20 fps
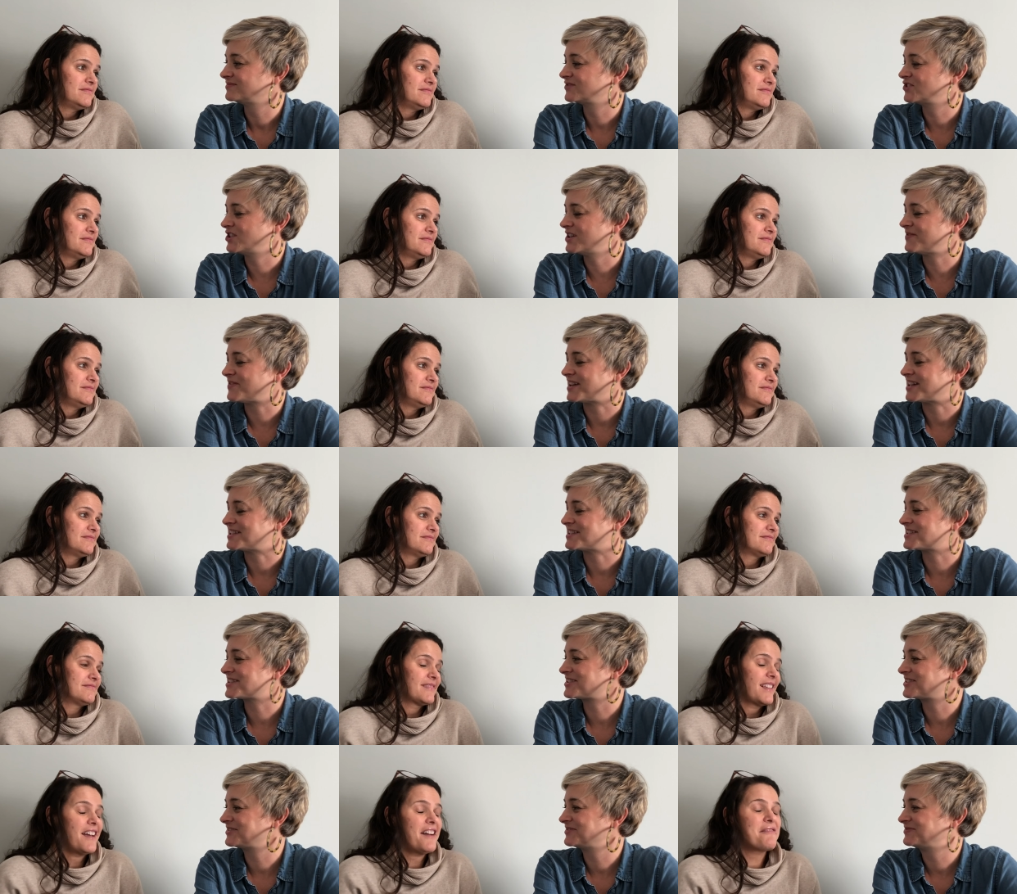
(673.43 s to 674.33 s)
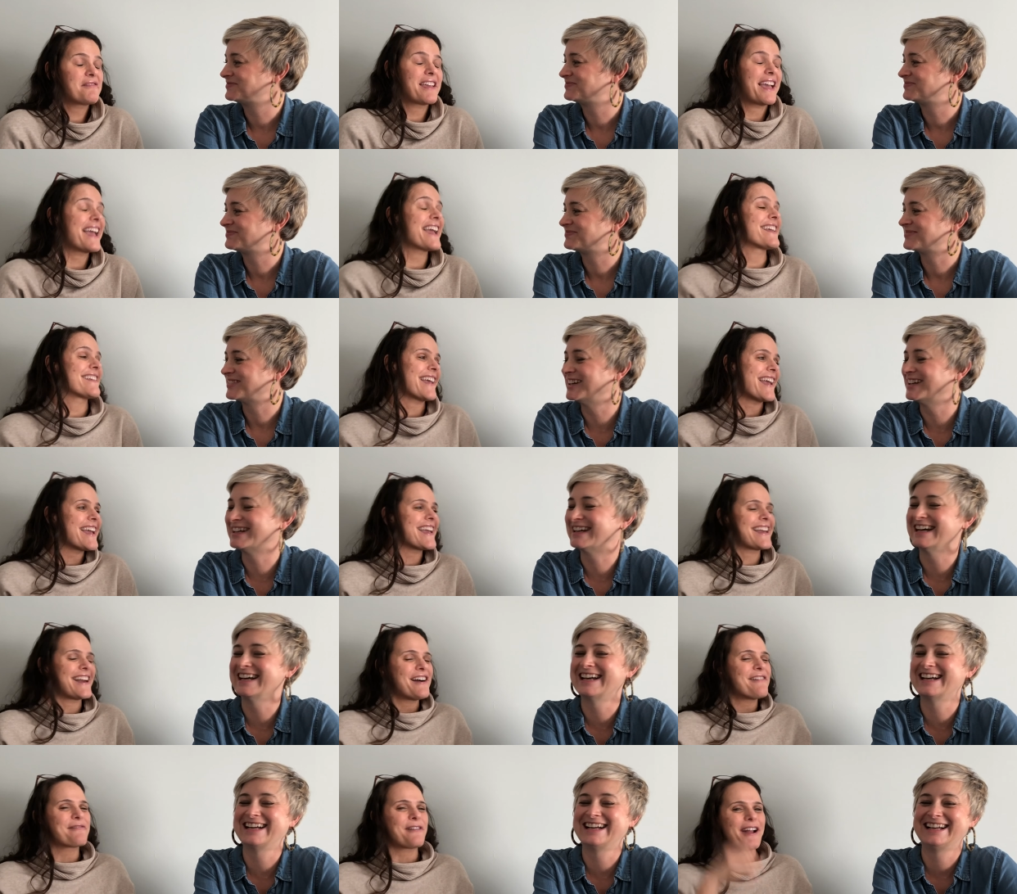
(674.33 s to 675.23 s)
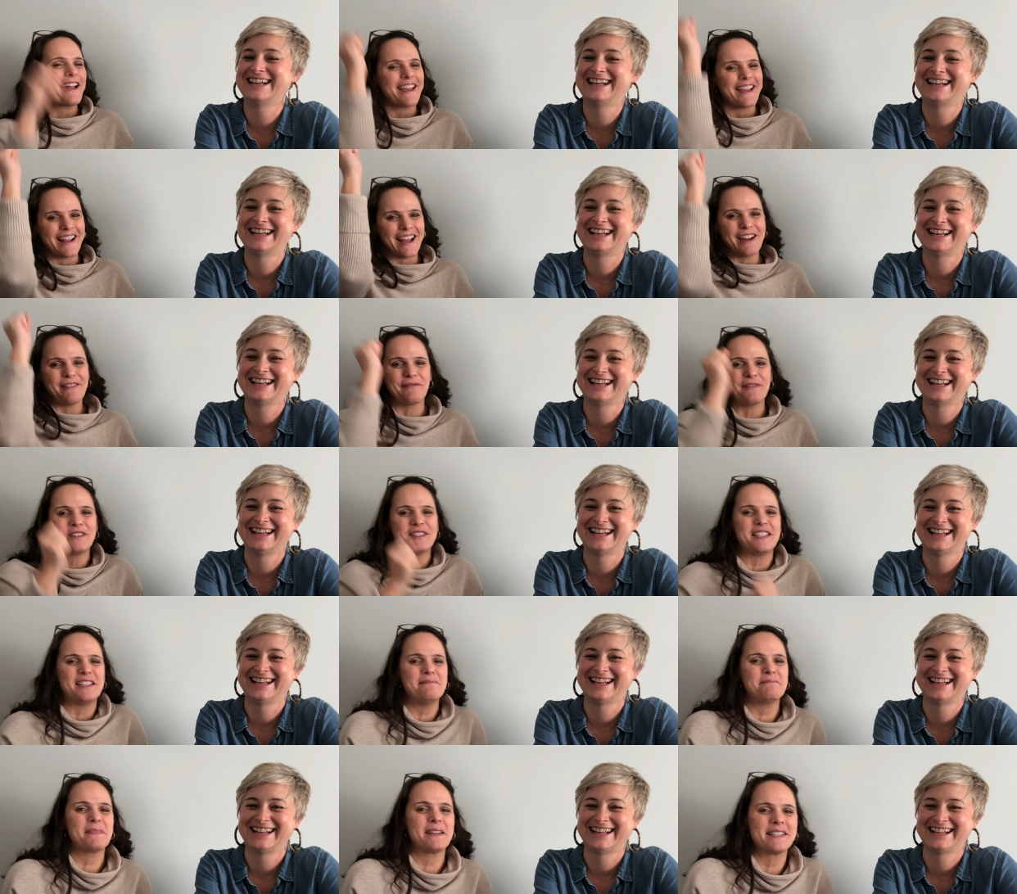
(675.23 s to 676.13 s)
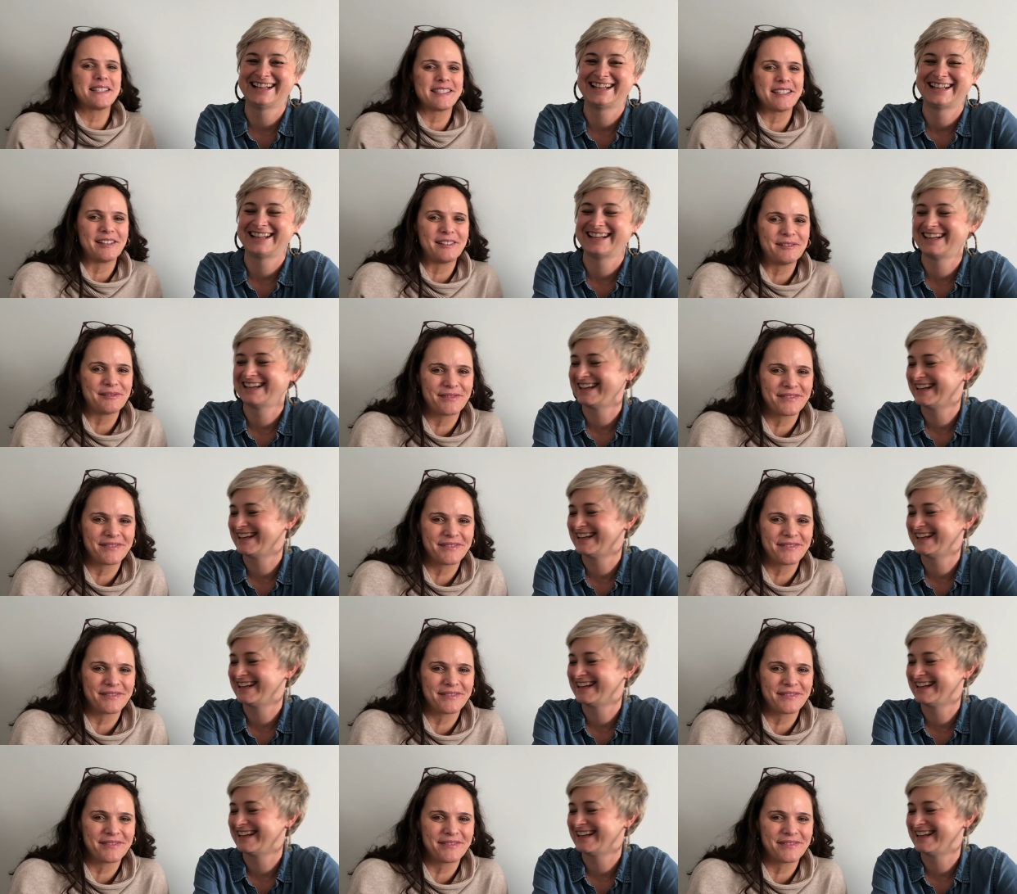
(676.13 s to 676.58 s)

Speaker 1: Good advice. Okay. Hey, all right. I redeemed myself.